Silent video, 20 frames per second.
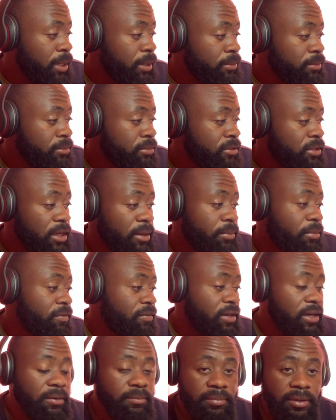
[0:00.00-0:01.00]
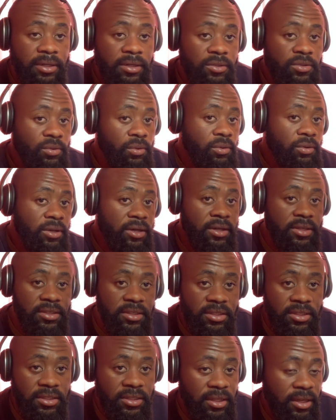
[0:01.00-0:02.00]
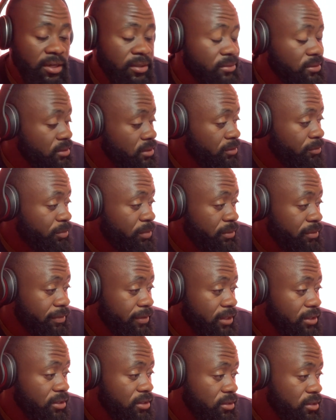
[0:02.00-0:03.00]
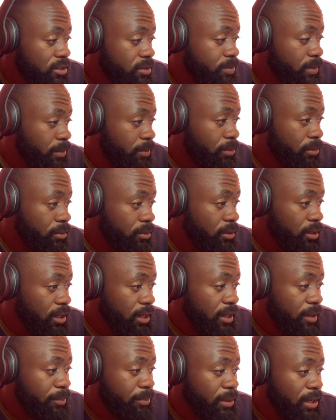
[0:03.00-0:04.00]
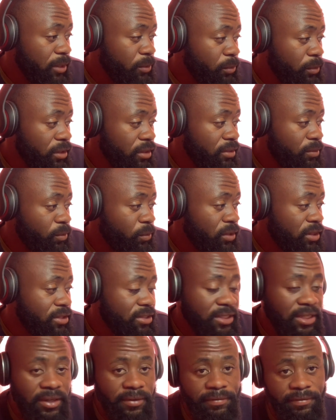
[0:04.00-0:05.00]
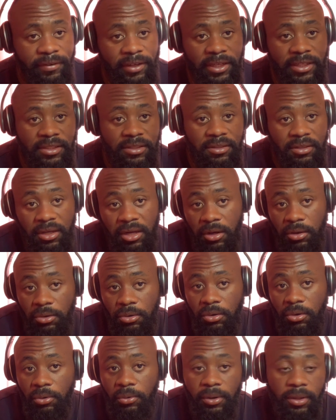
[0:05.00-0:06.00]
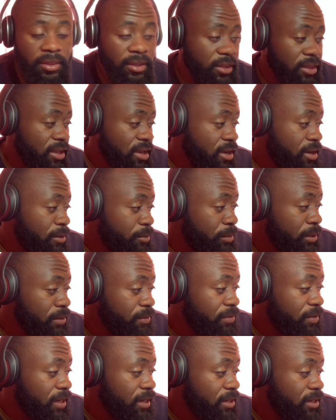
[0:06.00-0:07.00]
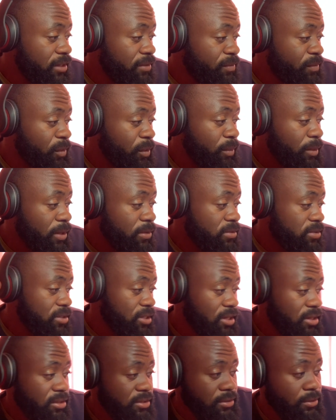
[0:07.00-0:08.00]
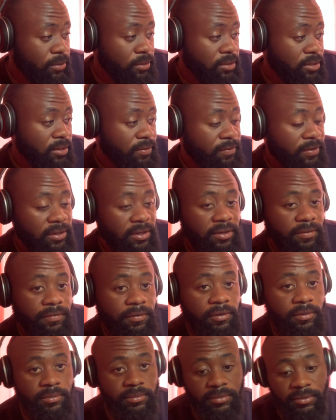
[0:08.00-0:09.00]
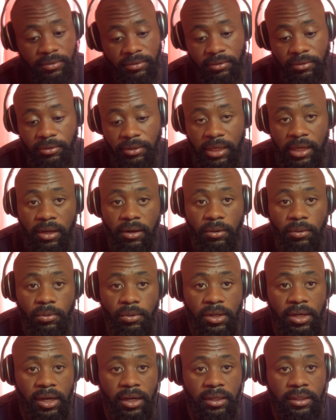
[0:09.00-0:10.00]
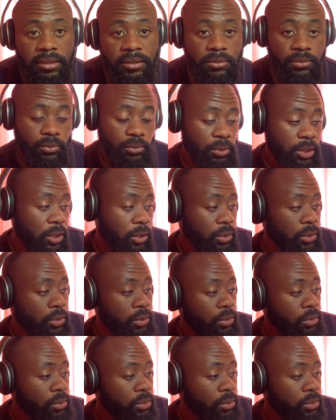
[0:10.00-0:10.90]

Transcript: type of companies or organizations that have been funding these people. But with Chicken Facts, I don't know whether they are being funded from outside or they're funded from here locally. We don't know.